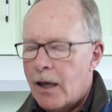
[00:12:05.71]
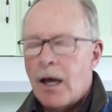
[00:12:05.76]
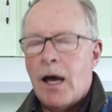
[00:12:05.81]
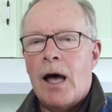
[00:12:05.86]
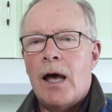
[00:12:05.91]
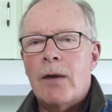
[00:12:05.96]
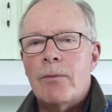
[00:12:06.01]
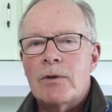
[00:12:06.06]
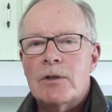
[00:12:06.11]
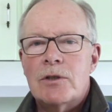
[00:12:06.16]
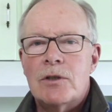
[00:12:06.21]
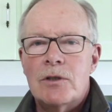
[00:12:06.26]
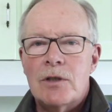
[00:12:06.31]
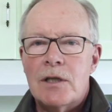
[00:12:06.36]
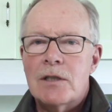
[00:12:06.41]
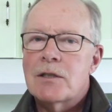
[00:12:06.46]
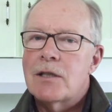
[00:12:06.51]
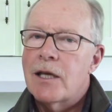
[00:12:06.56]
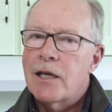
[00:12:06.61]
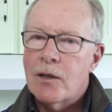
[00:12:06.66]
I would
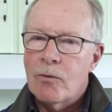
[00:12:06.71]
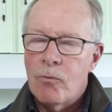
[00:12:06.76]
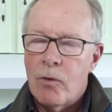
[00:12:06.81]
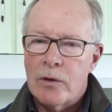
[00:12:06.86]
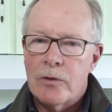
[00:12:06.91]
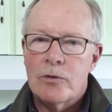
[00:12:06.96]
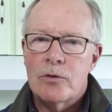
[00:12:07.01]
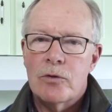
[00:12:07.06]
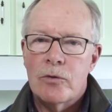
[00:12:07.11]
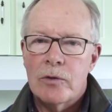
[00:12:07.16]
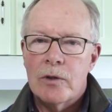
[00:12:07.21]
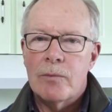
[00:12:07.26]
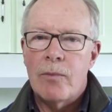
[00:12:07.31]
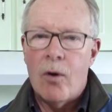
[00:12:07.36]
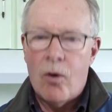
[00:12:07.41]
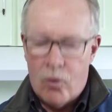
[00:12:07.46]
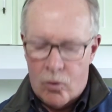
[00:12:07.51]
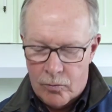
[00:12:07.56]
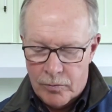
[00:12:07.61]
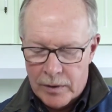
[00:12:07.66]
suggest taking one or two of them
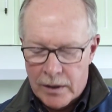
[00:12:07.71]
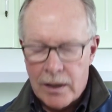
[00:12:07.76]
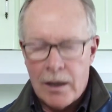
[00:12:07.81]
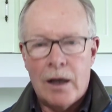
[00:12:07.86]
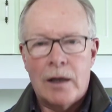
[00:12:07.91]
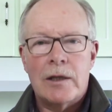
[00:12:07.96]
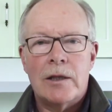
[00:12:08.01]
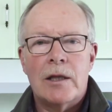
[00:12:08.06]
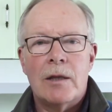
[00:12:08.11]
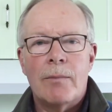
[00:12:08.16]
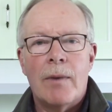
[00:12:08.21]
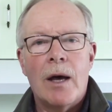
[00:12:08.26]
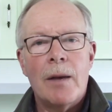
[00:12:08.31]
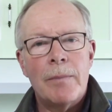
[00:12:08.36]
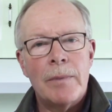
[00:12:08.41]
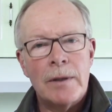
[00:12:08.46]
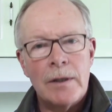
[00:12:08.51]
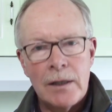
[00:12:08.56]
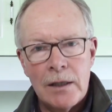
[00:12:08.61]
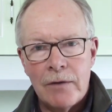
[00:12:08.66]
home, cutting them
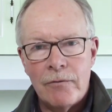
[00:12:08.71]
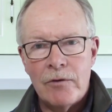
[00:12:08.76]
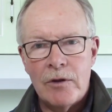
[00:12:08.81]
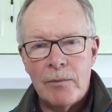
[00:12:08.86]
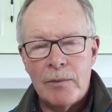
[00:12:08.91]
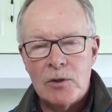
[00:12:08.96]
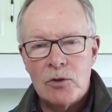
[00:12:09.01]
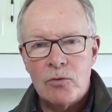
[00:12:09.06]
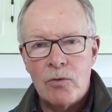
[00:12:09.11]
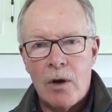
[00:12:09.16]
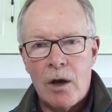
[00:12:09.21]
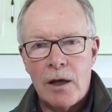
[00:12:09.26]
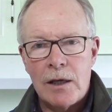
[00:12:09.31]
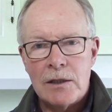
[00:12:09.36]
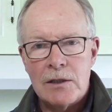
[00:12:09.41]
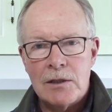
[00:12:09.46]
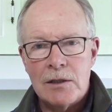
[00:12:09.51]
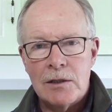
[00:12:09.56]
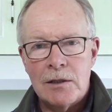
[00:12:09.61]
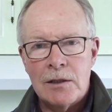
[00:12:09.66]
up, giving them a try,
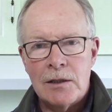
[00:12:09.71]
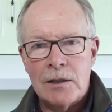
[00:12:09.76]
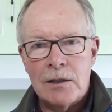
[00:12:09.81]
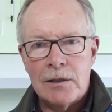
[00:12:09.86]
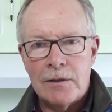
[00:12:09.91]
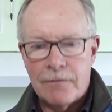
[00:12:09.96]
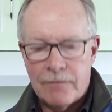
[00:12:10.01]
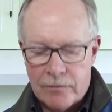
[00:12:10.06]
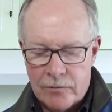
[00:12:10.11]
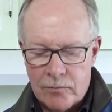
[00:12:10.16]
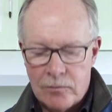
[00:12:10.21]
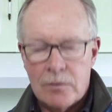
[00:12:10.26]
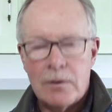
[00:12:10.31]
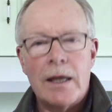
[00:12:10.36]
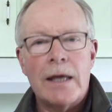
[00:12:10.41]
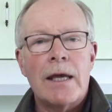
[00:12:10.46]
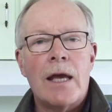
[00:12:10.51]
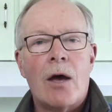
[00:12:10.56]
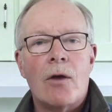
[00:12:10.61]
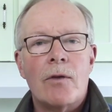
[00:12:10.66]
see if you
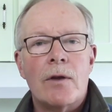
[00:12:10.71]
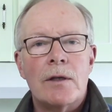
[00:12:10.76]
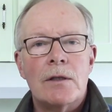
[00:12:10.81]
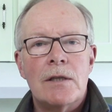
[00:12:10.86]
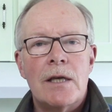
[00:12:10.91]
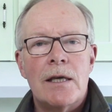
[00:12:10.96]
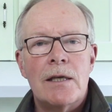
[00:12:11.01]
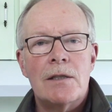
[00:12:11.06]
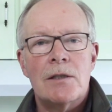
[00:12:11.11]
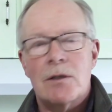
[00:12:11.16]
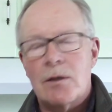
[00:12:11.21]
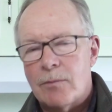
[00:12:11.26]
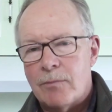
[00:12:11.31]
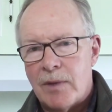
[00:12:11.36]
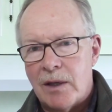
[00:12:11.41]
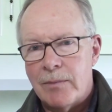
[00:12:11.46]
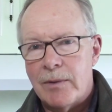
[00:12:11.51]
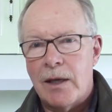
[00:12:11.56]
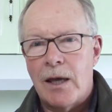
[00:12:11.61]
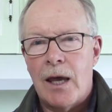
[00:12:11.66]
like how they taste,
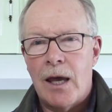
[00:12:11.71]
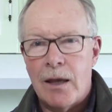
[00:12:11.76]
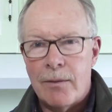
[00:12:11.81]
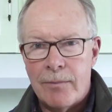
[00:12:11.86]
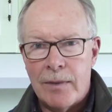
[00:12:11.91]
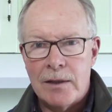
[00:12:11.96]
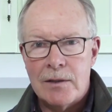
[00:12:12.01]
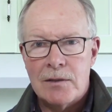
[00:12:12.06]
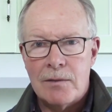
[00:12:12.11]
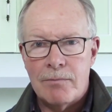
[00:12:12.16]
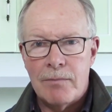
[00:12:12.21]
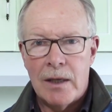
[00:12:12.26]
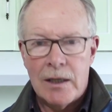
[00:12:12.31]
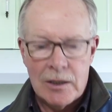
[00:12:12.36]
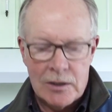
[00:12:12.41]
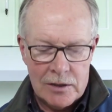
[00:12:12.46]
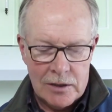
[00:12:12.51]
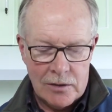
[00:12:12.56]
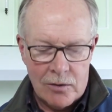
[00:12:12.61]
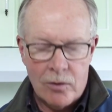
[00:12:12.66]
maybe make some
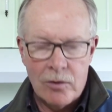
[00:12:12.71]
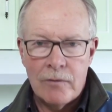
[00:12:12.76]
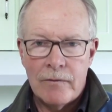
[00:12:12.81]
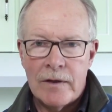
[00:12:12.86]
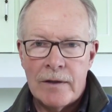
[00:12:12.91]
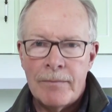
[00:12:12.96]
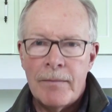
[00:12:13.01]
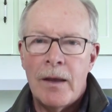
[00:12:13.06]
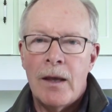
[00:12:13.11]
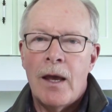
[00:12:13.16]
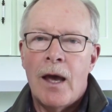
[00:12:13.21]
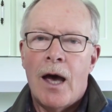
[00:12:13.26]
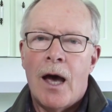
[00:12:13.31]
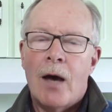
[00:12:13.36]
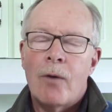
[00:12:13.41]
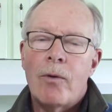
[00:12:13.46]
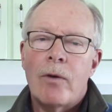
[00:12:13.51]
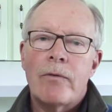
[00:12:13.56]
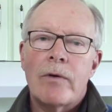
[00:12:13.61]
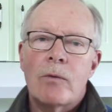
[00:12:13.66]
medicine out of it.
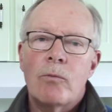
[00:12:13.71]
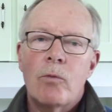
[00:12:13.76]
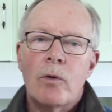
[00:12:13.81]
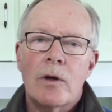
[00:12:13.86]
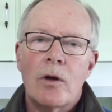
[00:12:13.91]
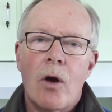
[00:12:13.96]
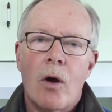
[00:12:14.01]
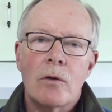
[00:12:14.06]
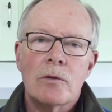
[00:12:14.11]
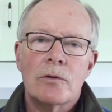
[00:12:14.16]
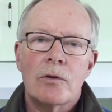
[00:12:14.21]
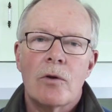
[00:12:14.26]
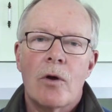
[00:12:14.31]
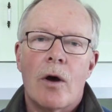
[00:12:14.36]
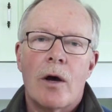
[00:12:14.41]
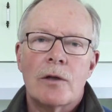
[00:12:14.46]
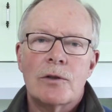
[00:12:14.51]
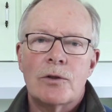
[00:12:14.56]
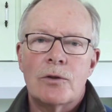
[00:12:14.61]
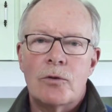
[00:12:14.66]
However, I would also
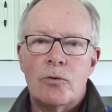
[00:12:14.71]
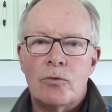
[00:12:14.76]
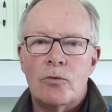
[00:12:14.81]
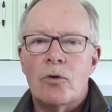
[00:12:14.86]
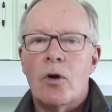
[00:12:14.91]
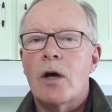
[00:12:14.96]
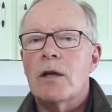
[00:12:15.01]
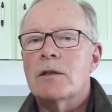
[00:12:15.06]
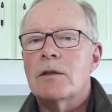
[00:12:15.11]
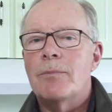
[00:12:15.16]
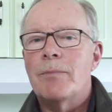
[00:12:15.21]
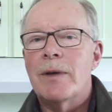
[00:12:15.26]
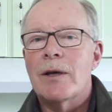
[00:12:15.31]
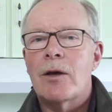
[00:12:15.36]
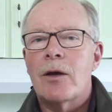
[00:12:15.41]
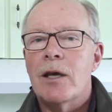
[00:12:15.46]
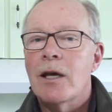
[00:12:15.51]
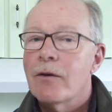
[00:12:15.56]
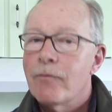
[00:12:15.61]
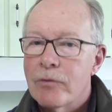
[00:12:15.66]
caution you not to
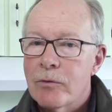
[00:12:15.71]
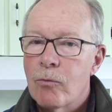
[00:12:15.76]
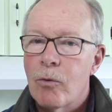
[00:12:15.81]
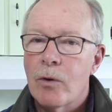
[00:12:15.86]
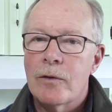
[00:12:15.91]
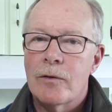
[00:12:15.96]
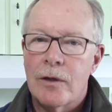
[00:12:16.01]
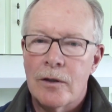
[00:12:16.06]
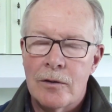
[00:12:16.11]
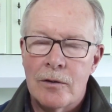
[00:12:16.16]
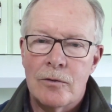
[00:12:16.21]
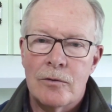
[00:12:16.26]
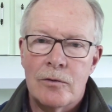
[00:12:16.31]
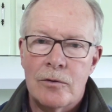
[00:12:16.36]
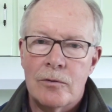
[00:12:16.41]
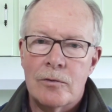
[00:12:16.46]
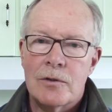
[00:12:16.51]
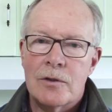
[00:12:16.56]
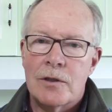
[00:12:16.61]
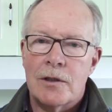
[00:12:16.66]
pick every one that you
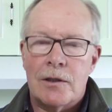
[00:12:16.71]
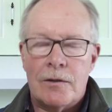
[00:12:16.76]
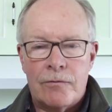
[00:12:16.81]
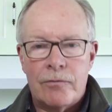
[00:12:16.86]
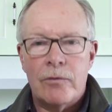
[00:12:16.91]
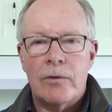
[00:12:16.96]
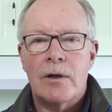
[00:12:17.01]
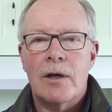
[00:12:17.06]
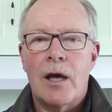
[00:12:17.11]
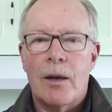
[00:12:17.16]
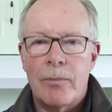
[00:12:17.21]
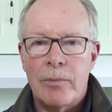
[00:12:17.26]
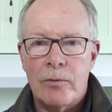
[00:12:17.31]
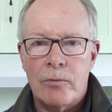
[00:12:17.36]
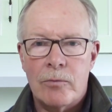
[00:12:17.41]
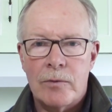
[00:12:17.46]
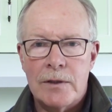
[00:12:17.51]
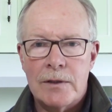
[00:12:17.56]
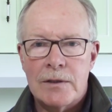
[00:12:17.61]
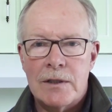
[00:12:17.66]
do see for a couple of
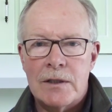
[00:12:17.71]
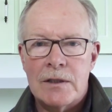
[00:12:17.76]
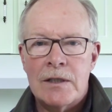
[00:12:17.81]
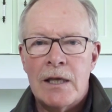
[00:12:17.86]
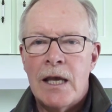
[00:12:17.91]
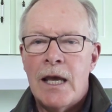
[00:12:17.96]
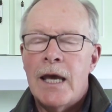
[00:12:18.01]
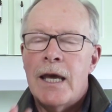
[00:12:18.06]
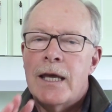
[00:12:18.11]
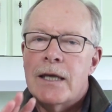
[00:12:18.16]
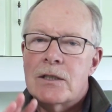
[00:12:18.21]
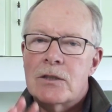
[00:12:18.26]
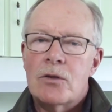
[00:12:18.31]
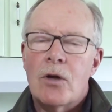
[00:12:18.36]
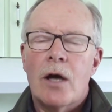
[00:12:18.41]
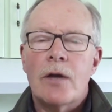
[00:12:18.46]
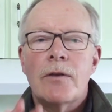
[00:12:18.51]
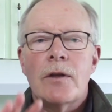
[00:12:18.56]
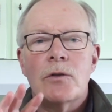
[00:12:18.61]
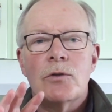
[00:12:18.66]
reasons. It's
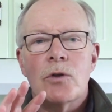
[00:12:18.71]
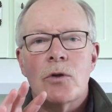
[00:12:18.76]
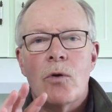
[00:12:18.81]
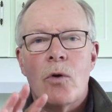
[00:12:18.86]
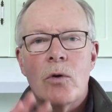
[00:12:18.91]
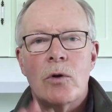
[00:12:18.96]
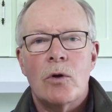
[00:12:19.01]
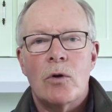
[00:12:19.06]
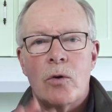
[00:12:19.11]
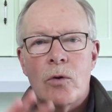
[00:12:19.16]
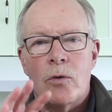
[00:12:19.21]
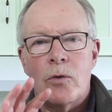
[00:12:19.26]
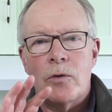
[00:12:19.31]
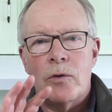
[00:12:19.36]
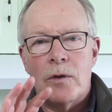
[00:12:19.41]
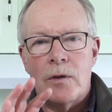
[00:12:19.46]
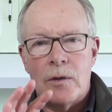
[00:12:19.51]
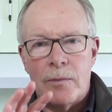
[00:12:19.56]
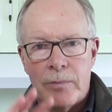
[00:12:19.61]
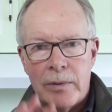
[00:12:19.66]
not that you're going to
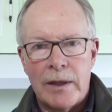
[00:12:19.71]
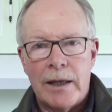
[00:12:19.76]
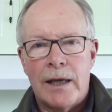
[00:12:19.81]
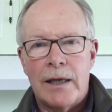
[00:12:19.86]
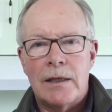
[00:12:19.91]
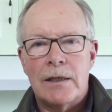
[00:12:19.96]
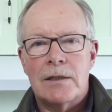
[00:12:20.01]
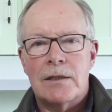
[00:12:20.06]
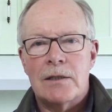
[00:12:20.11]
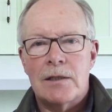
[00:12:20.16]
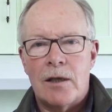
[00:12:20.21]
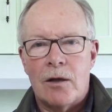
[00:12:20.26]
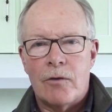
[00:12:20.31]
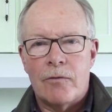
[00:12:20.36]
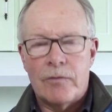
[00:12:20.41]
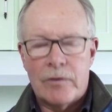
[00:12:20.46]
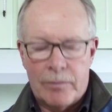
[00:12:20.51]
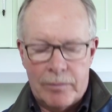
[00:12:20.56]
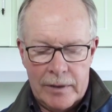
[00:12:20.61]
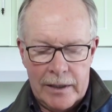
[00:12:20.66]
hurt the plant
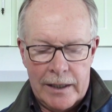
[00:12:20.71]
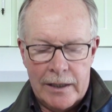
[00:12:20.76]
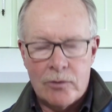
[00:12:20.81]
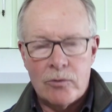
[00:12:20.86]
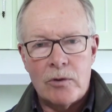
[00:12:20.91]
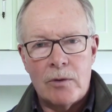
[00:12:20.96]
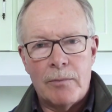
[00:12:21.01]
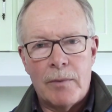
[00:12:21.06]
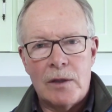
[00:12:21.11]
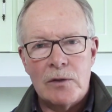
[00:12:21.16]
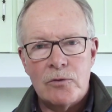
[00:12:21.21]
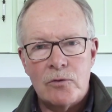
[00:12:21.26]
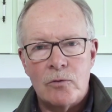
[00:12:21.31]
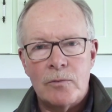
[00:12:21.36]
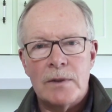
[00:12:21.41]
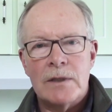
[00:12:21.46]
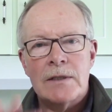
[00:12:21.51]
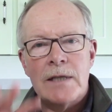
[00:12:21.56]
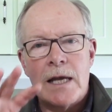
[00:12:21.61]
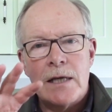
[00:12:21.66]
itself. The plant or the mushroom
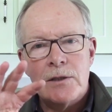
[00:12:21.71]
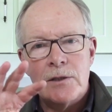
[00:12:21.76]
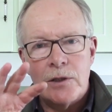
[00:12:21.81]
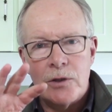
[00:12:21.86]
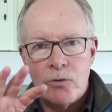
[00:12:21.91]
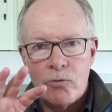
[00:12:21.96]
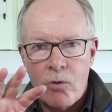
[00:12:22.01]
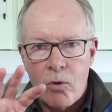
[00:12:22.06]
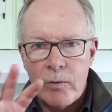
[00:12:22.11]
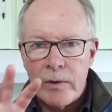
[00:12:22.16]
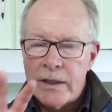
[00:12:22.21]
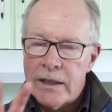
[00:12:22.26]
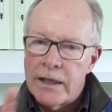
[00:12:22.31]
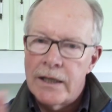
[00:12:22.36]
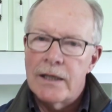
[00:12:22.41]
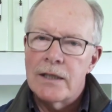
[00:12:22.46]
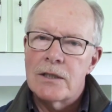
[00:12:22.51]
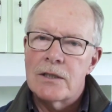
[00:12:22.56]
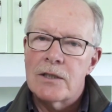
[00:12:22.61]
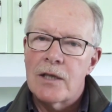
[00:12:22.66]
is actually growing
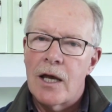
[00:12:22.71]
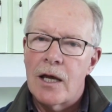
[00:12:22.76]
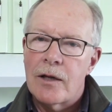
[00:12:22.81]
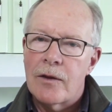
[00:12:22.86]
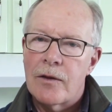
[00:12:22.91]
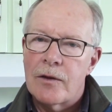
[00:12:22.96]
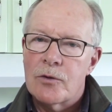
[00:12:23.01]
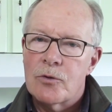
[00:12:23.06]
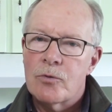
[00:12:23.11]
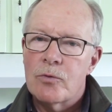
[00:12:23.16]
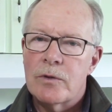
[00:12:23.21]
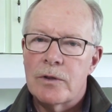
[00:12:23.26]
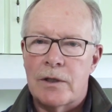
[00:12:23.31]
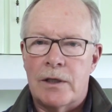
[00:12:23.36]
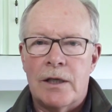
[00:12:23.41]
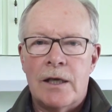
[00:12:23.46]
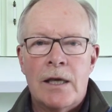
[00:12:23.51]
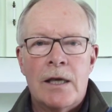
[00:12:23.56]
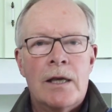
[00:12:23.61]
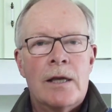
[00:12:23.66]
inside of the tree.
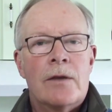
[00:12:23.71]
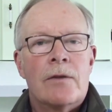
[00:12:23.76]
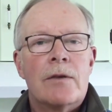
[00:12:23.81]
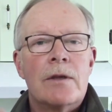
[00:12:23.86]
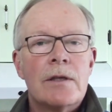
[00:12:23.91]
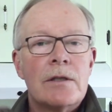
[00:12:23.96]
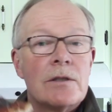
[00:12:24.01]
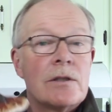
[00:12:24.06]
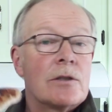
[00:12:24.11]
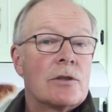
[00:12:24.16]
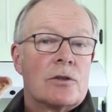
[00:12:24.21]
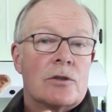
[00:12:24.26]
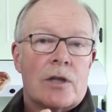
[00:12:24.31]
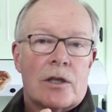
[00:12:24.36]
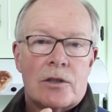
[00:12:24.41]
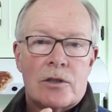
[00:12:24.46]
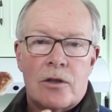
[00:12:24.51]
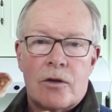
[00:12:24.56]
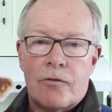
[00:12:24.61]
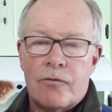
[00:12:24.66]
This is
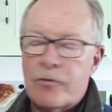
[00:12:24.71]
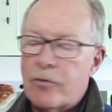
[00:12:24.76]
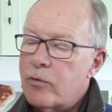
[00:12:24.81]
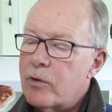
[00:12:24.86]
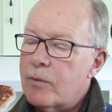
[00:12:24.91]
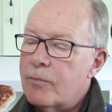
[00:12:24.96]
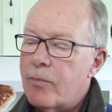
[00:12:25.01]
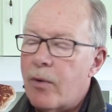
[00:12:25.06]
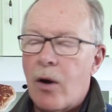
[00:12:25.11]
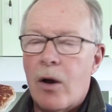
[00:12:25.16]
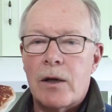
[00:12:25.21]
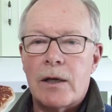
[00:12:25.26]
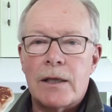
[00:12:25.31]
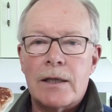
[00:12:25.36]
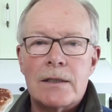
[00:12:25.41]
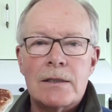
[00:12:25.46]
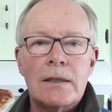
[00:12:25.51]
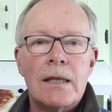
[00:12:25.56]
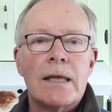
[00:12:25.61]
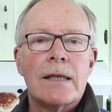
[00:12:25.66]
just the fruiting body.
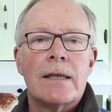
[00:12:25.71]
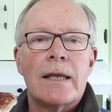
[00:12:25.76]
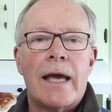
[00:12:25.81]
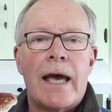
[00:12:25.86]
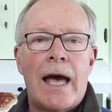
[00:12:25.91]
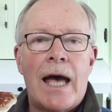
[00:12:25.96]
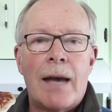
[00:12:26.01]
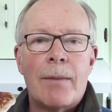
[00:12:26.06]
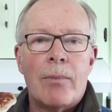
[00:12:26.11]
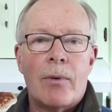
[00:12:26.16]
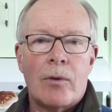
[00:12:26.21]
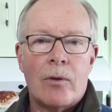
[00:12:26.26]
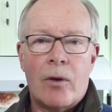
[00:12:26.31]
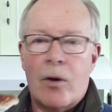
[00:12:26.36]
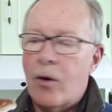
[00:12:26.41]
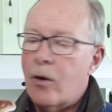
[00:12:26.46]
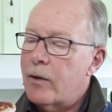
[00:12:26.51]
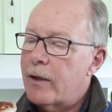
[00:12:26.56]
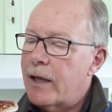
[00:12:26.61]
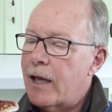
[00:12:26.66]
It's like the apple
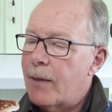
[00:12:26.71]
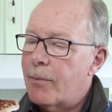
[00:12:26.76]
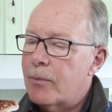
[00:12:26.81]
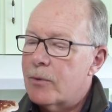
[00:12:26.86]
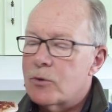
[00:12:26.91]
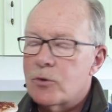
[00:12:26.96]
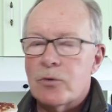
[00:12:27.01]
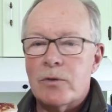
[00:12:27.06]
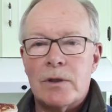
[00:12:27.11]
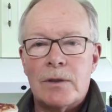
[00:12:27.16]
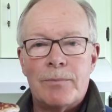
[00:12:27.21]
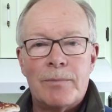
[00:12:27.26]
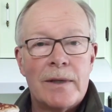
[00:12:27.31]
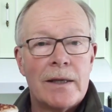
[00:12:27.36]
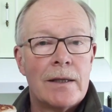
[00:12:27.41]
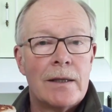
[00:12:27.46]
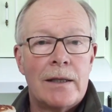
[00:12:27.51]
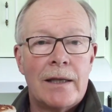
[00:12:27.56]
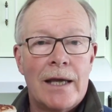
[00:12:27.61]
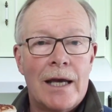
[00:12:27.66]
on the apple tree.
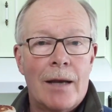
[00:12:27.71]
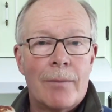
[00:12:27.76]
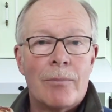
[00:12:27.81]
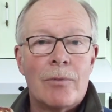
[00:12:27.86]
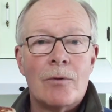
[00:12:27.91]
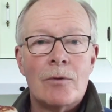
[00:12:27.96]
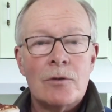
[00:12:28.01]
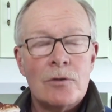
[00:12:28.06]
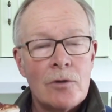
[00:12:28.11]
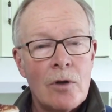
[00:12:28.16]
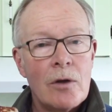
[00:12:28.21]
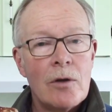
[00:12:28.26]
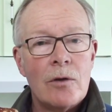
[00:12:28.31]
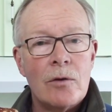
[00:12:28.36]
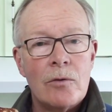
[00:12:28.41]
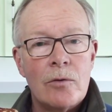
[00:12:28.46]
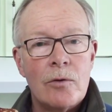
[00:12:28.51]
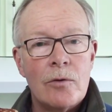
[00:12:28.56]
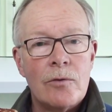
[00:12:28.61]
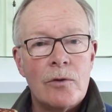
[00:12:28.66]
Picking the apple is not going
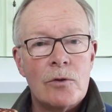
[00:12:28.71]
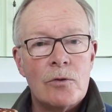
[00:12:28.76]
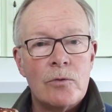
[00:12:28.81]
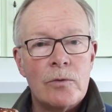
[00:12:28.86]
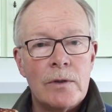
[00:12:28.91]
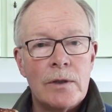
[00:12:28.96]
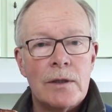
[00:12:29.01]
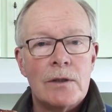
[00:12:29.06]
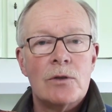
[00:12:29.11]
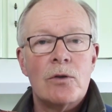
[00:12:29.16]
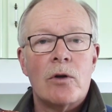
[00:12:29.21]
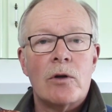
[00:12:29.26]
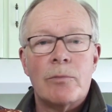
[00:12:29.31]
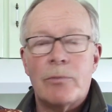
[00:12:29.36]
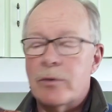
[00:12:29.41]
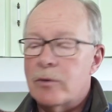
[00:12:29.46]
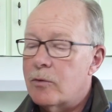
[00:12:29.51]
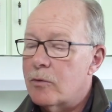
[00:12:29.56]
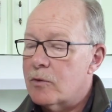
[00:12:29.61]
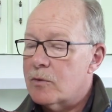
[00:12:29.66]
to hurt the tree, it's going to
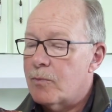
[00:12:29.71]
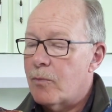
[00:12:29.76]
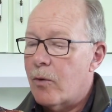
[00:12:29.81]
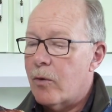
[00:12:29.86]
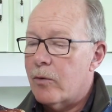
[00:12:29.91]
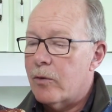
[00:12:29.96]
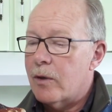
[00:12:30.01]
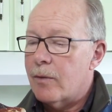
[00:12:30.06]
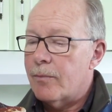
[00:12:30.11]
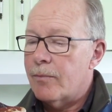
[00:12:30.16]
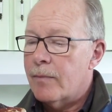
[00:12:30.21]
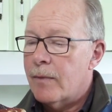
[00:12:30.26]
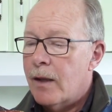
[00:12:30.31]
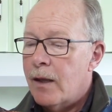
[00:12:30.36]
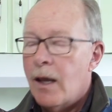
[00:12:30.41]
produce more of them.